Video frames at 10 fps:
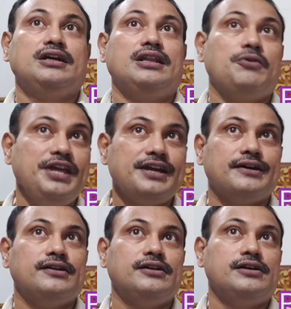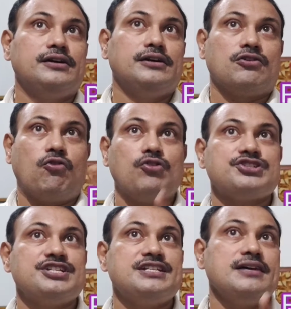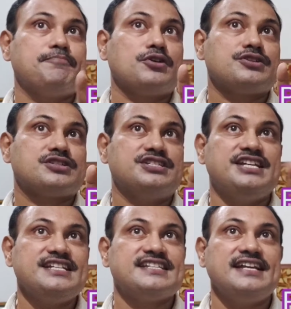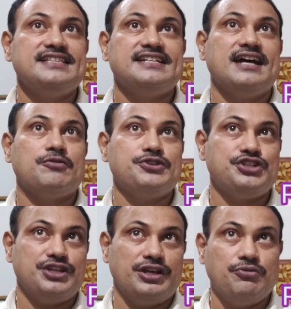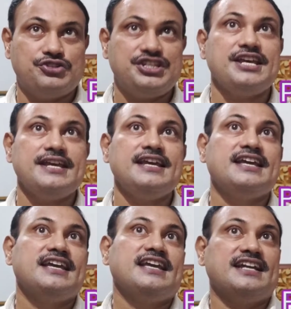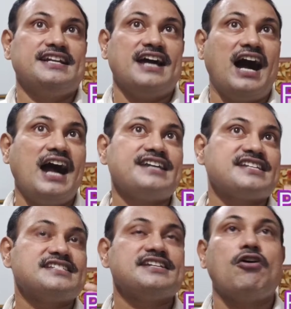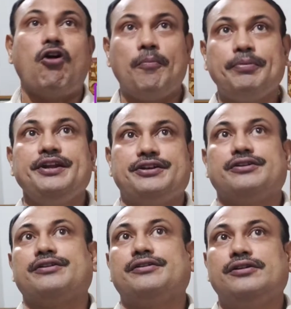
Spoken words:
Now here cos theta plus j sin theta, which you see, it acts as a operator